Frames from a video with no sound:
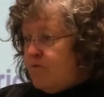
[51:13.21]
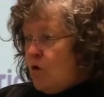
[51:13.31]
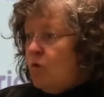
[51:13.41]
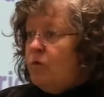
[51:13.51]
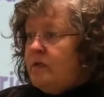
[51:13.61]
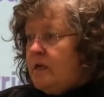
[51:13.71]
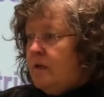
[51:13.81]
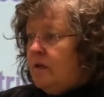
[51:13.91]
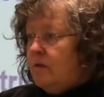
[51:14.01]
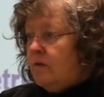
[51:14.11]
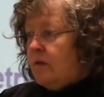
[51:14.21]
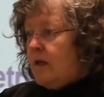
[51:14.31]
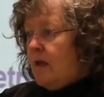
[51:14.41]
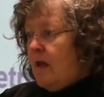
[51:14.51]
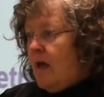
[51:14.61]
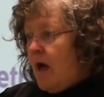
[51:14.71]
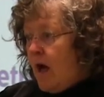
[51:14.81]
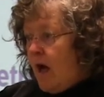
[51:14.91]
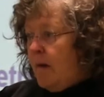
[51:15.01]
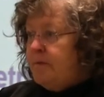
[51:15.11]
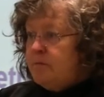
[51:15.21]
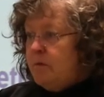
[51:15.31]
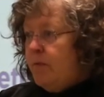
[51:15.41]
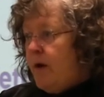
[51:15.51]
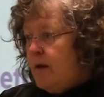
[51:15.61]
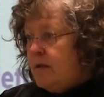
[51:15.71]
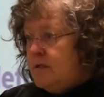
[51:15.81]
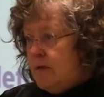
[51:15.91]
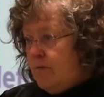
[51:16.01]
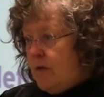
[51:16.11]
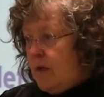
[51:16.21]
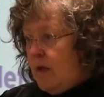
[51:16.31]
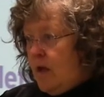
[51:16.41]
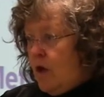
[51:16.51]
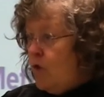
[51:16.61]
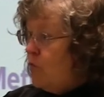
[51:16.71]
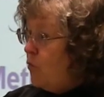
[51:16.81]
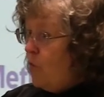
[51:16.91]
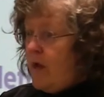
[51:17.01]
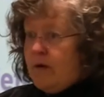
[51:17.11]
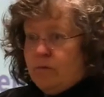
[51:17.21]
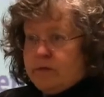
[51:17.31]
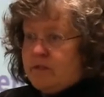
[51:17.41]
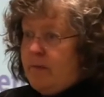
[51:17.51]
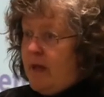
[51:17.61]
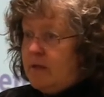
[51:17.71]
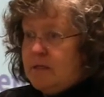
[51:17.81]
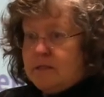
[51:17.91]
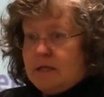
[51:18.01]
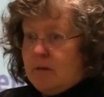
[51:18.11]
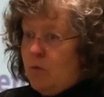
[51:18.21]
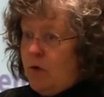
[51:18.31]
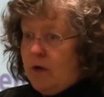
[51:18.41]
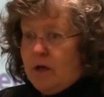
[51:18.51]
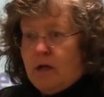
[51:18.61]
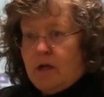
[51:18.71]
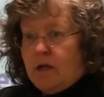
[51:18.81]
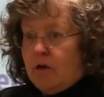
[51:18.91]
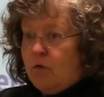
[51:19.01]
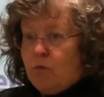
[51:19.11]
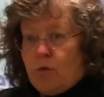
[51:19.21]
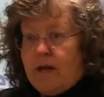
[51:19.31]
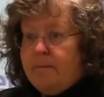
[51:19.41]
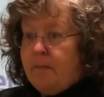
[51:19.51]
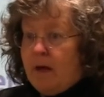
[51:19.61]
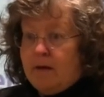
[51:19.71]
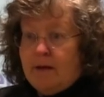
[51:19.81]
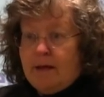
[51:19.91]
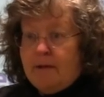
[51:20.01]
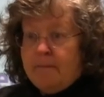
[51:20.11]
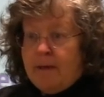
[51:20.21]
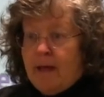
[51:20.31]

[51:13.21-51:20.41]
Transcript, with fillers: Full redundancy, optimal productivity, great respect and teamwork, you know, great bonding,